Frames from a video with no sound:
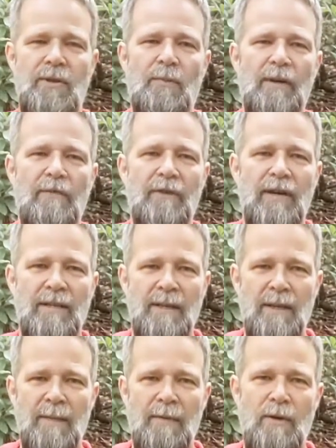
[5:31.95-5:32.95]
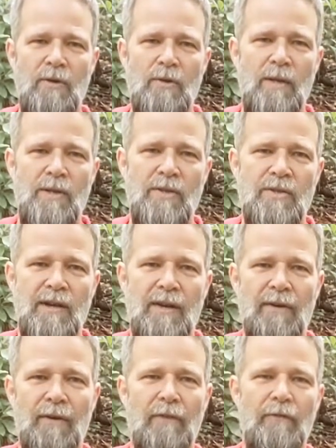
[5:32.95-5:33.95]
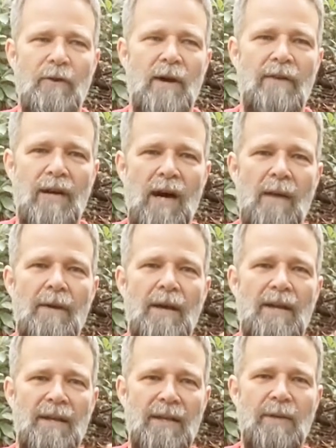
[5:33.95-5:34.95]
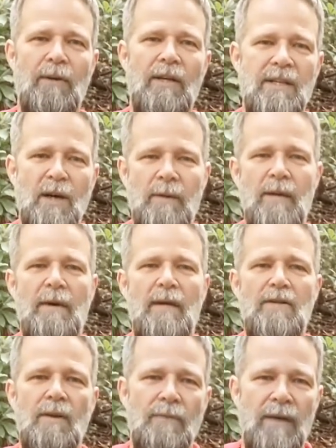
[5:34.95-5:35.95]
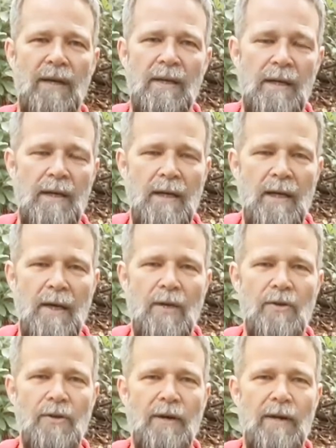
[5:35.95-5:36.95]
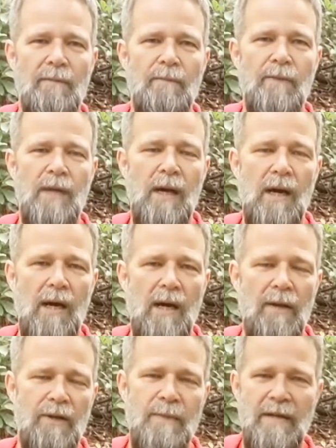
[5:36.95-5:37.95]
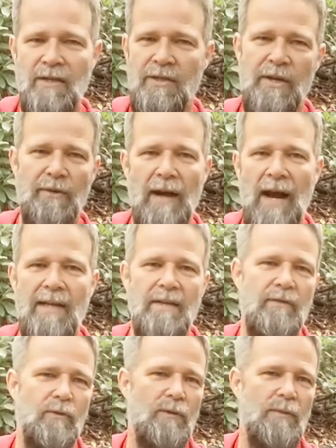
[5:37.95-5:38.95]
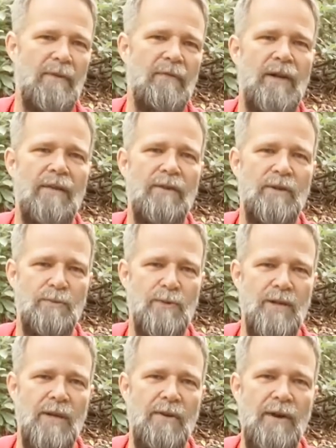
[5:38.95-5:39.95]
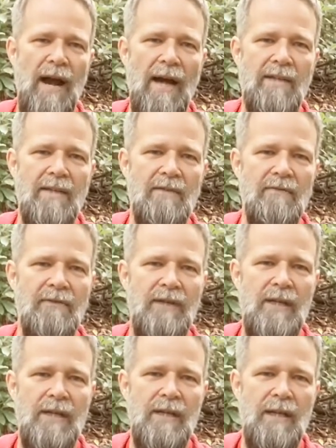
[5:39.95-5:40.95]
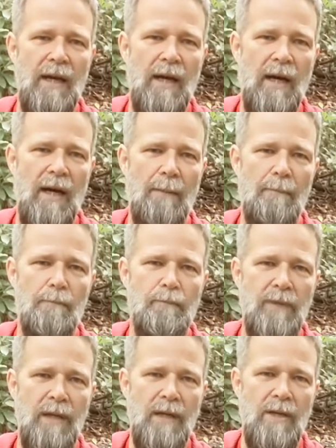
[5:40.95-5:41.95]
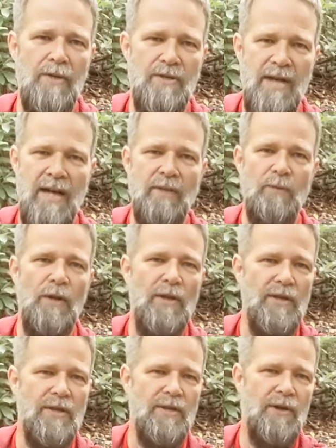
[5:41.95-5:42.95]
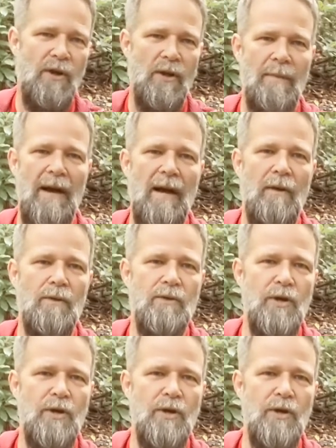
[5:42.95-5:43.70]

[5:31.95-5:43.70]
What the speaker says: Don't be afraid to post questions there. Or if you have a comment that you want to tell me about something, do it. Let's make this interactive. It would be fun if this was interactive, because that's what this is all about.